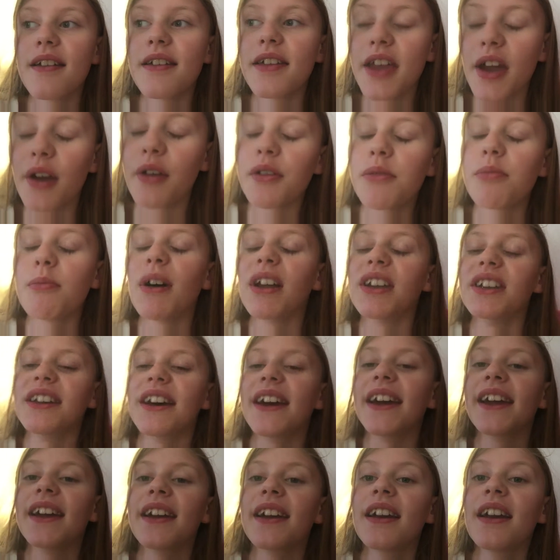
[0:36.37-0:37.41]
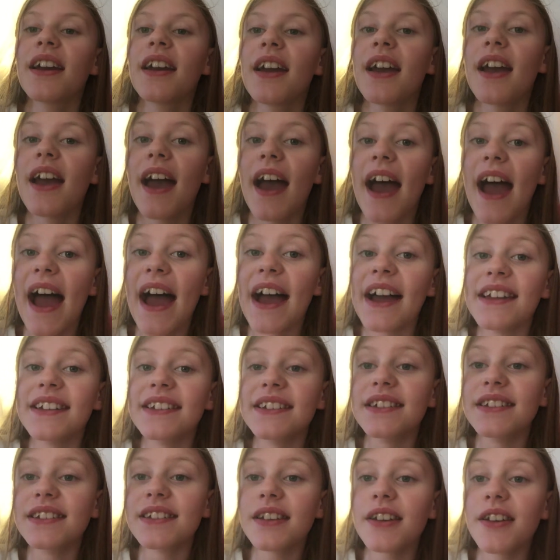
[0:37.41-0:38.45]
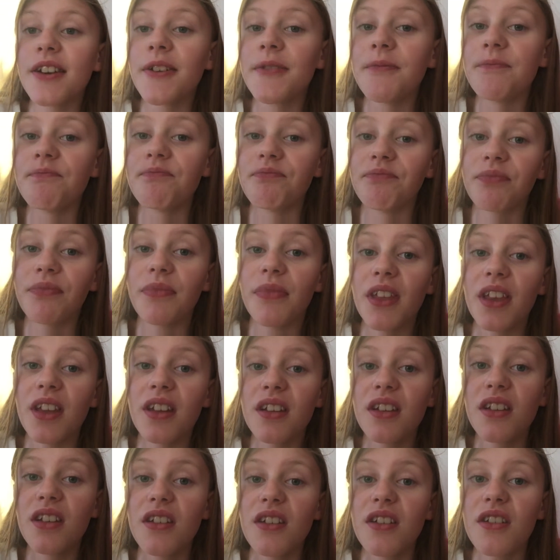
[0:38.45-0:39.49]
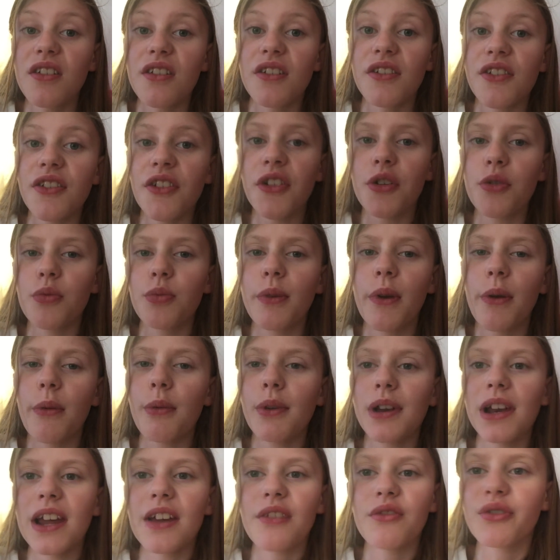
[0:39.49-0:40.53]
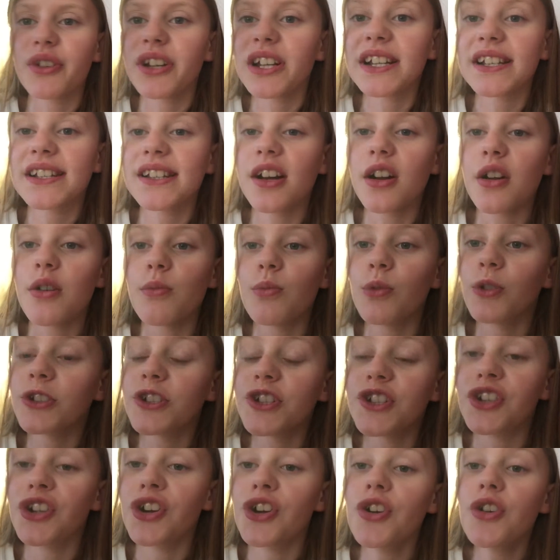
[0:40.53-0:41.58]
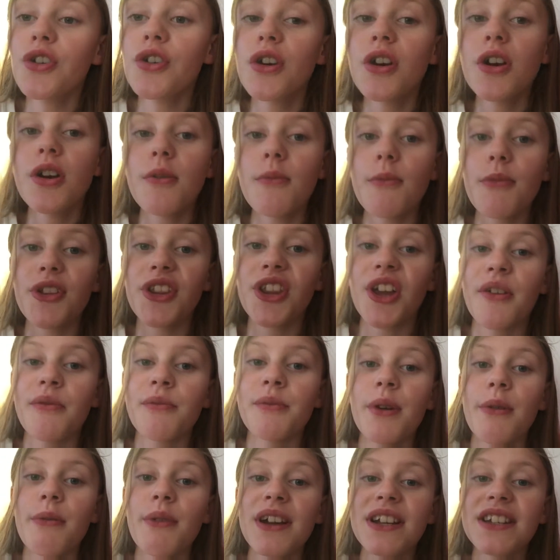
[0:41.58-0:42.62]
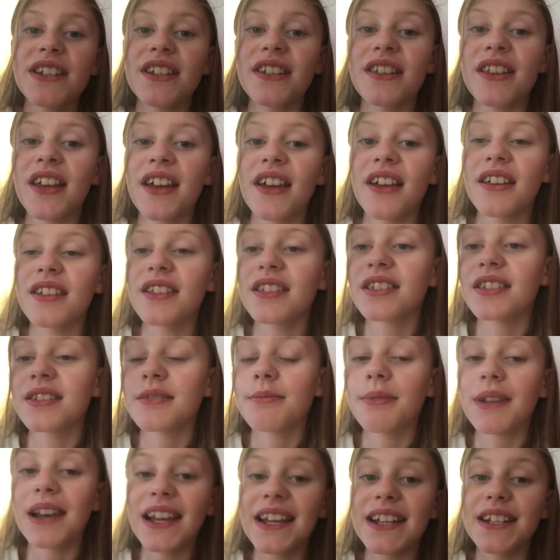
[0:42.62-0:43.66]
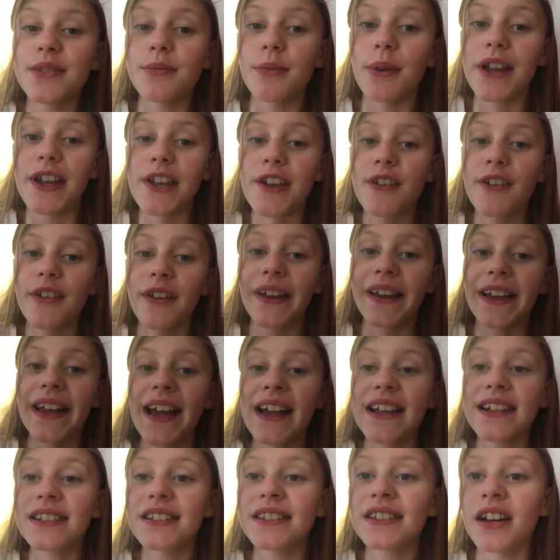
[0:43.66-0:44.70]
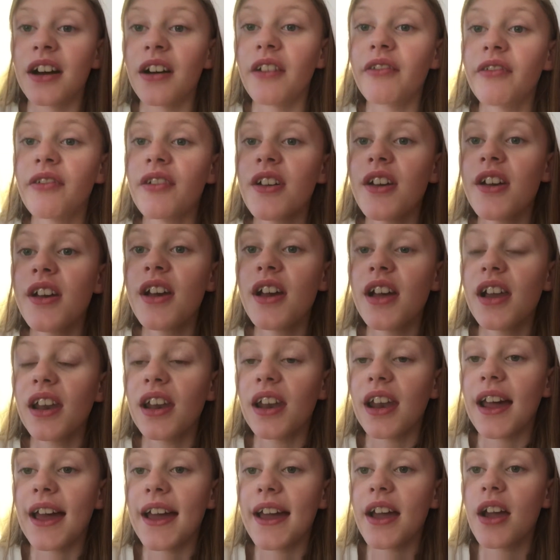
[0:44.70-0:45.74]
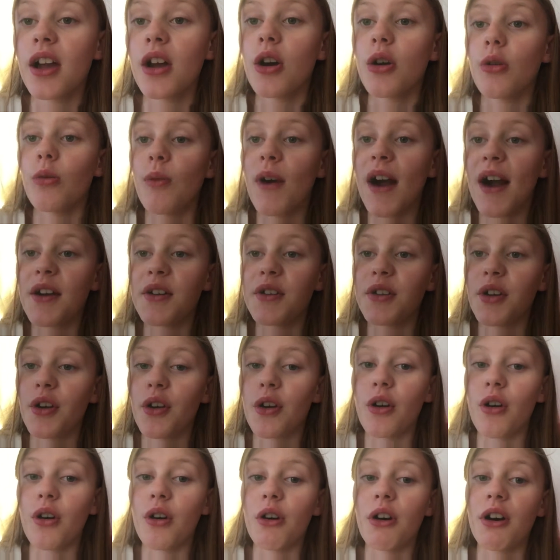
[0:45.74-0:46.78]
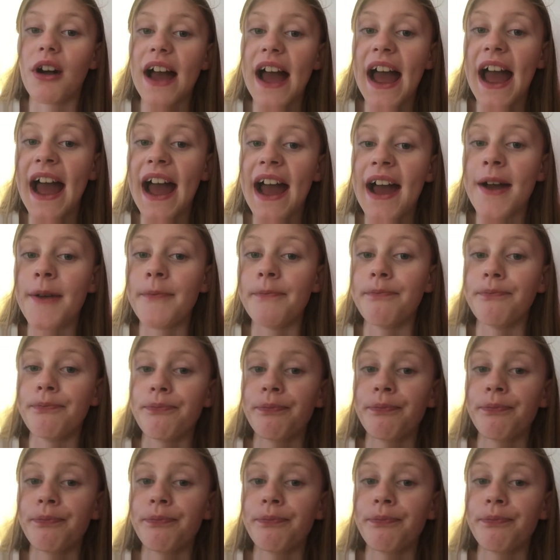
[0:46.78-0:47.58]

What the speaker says: Yeah, it was Monday. And so we were like really stuck on what to do, but then we went to this place where you can get stuff like while you're at